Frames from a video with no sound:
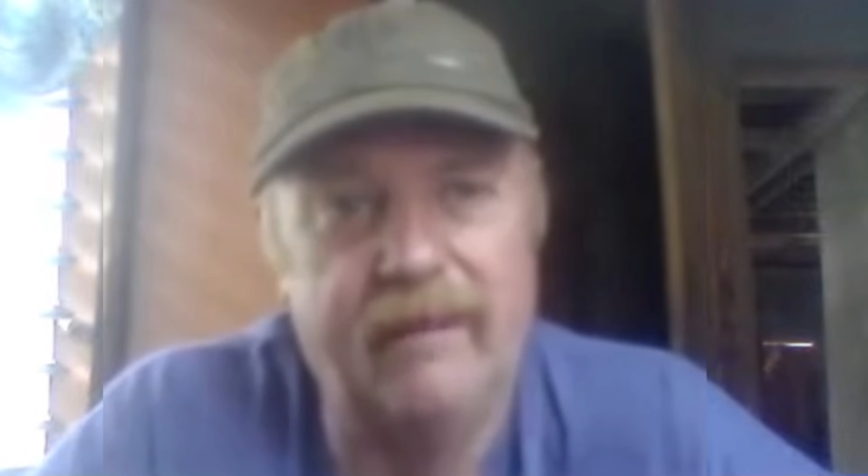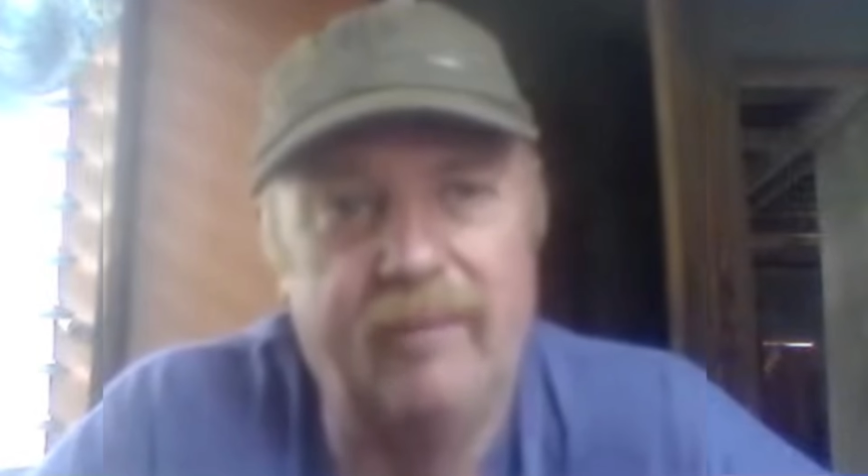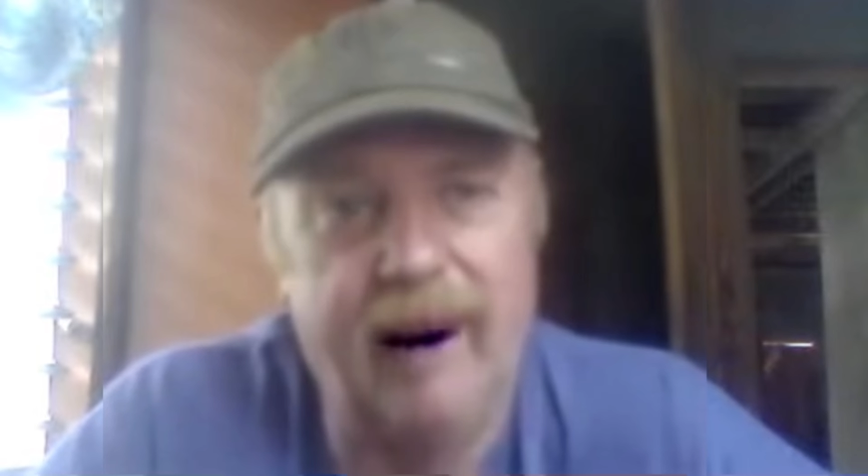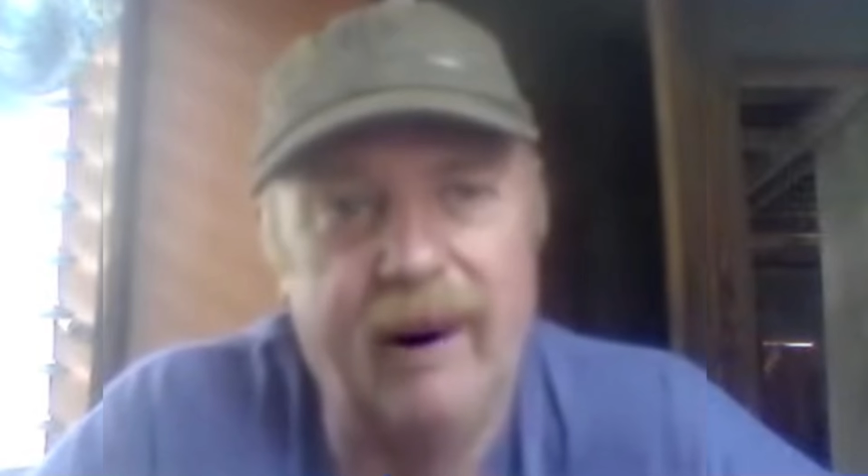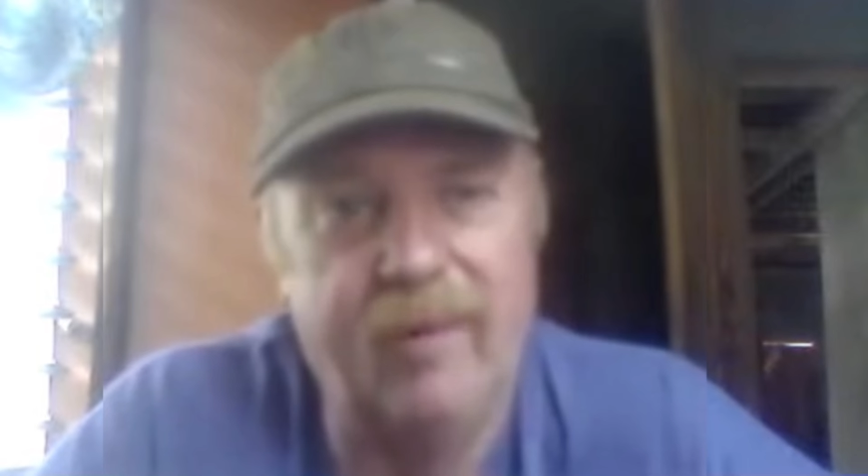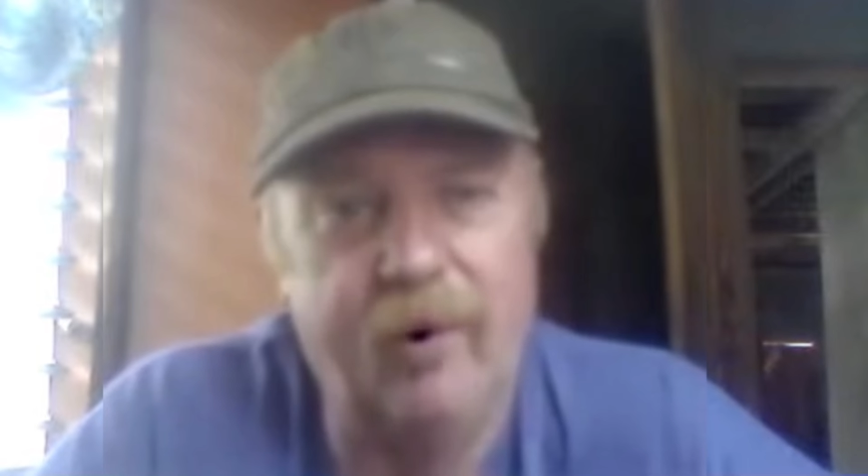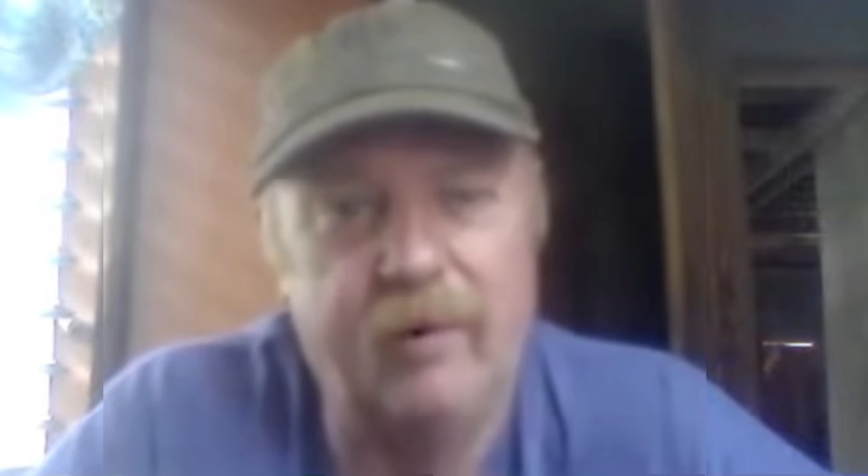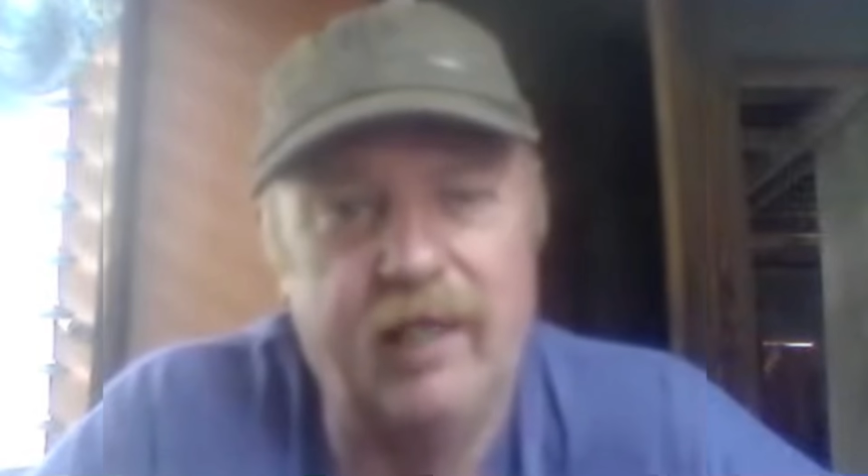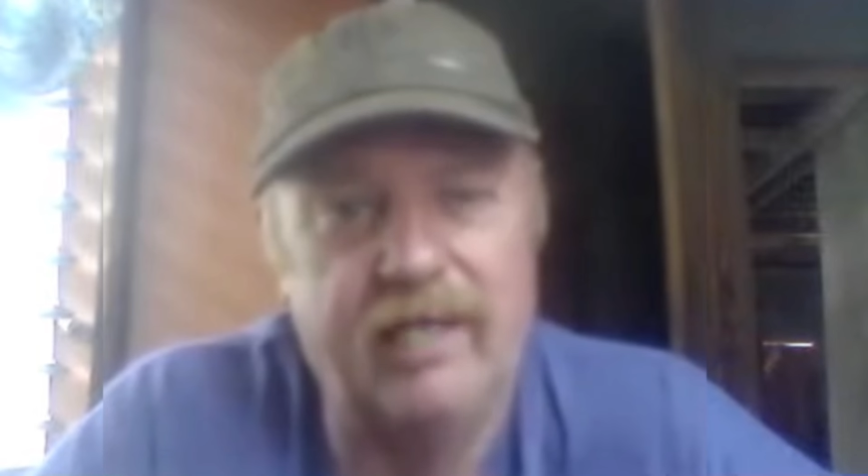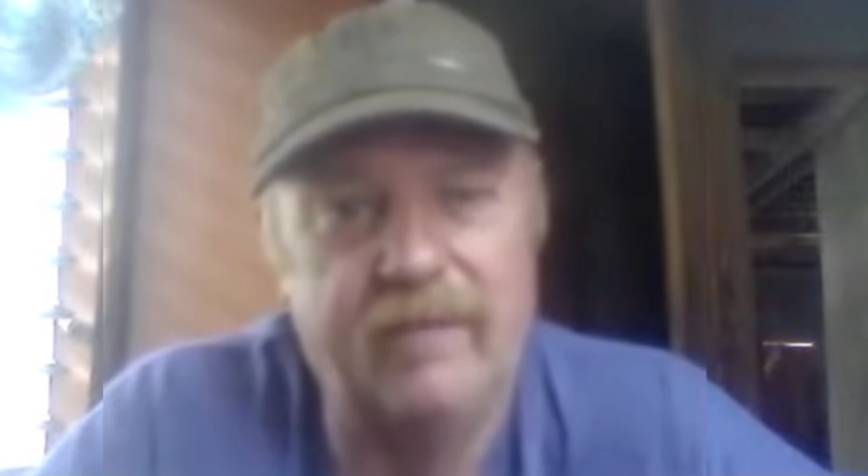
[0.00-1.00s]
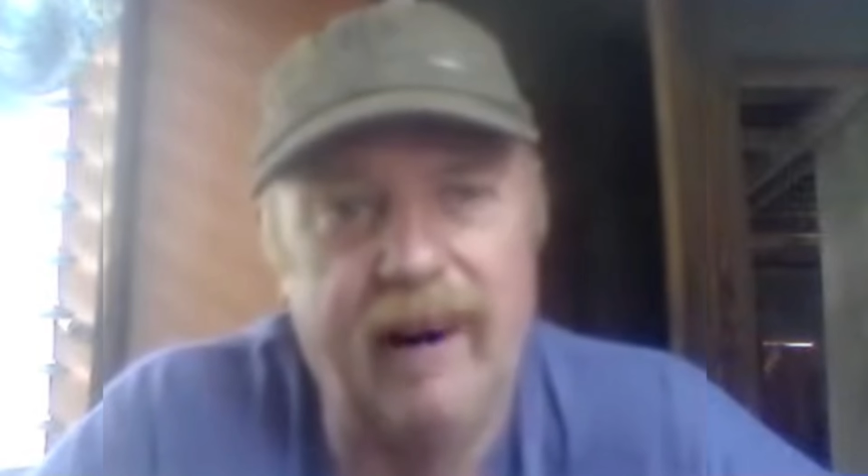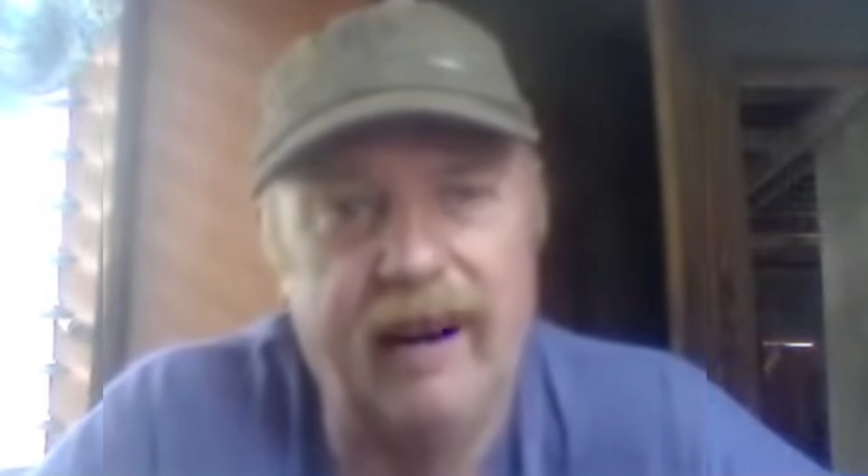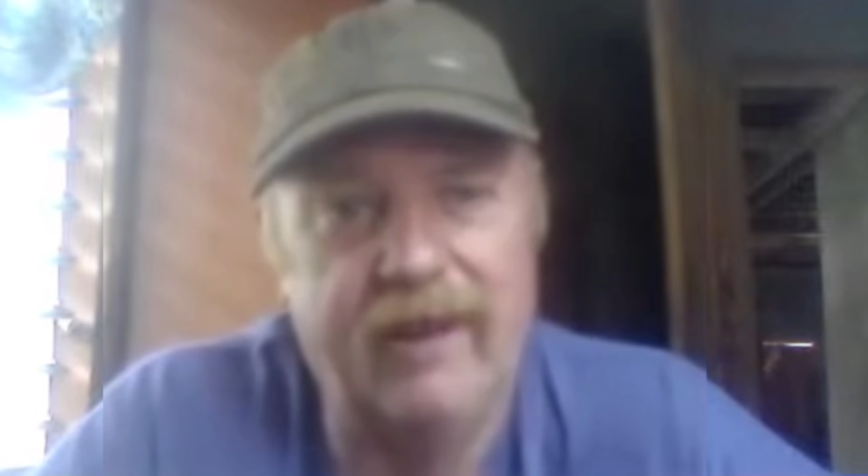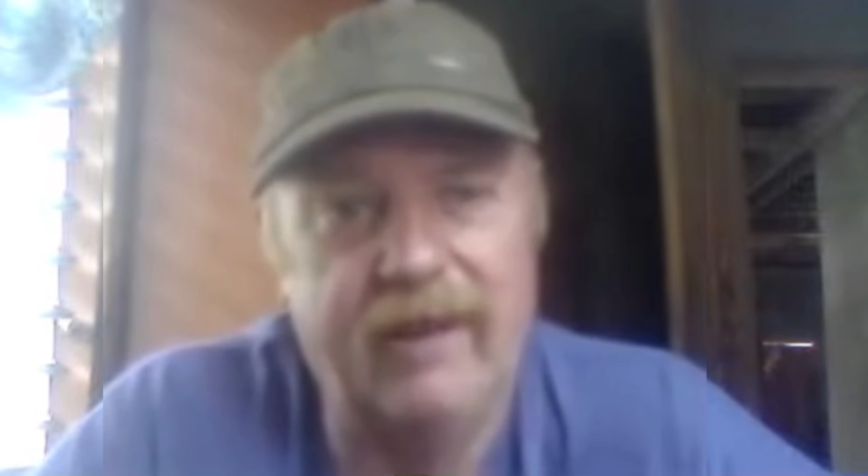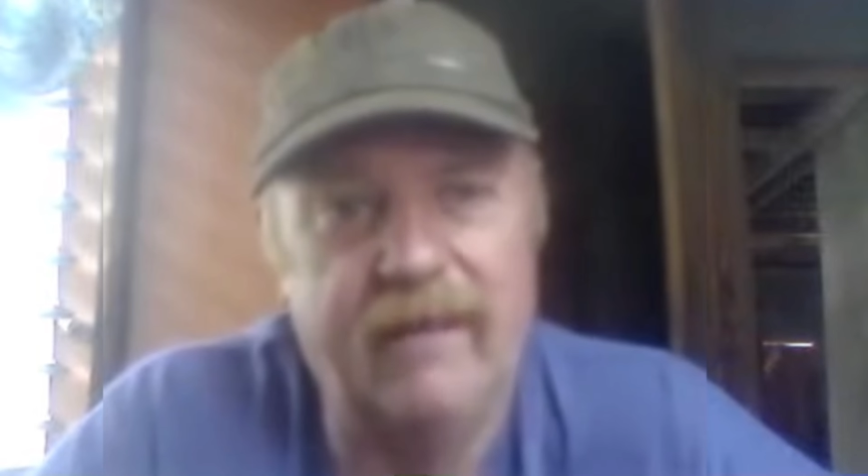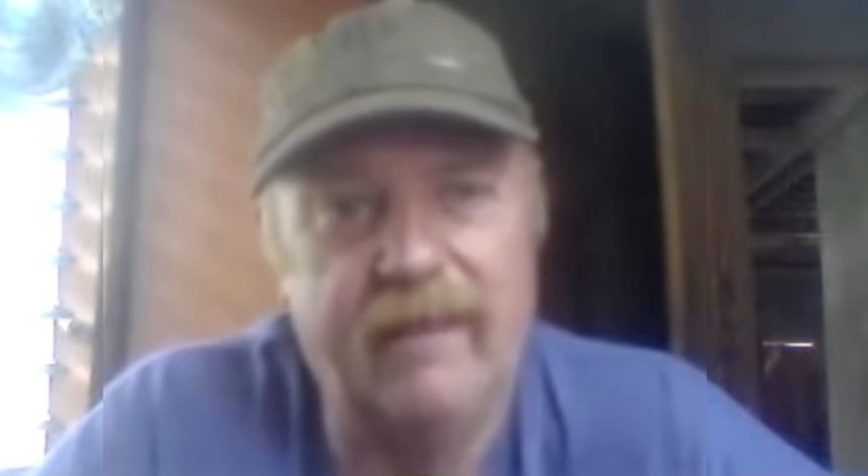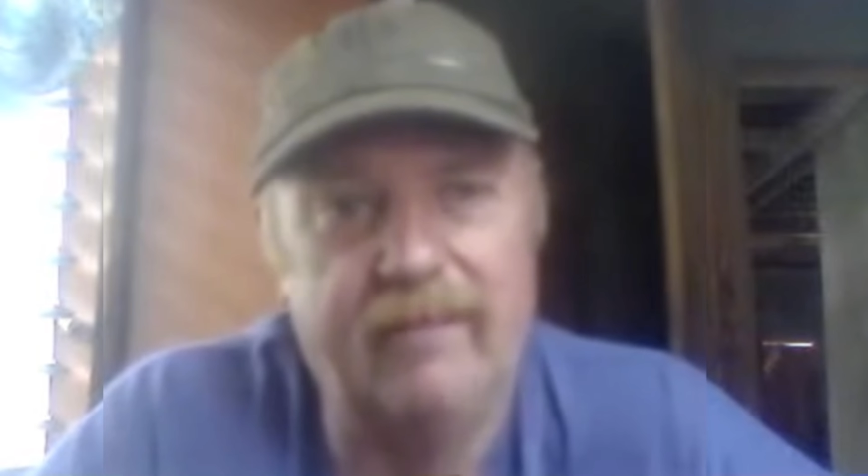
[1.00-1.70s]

My wound is better.